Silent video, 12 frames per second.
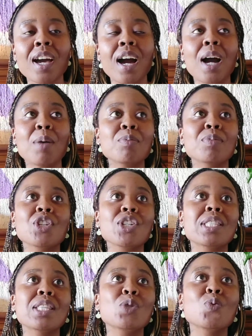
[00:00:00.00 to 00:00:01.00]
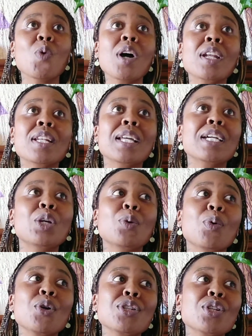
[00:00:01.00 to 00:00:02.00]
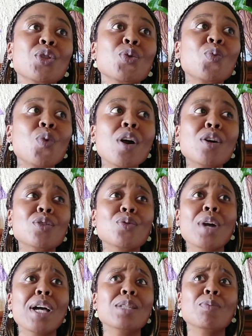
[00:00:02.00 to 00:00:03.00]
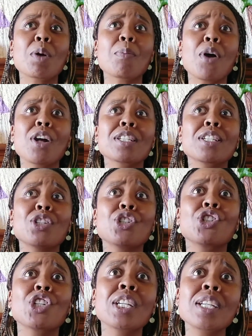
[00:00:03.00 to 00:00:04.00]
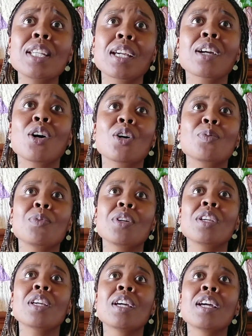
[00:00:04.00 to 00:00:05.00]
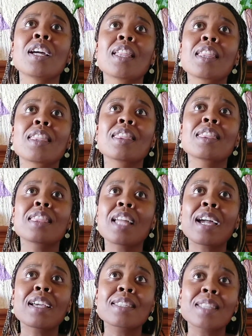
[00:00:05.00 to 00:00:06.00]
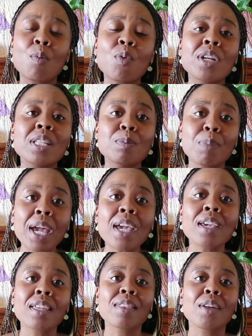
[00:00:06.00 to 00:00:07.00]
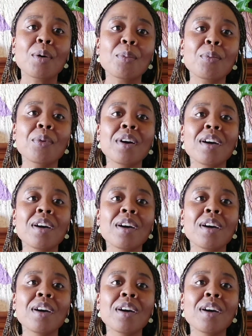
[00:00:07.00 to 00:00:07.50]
I'm just this one unlucky person in the world who has my partner cheating on me like someone is paying them.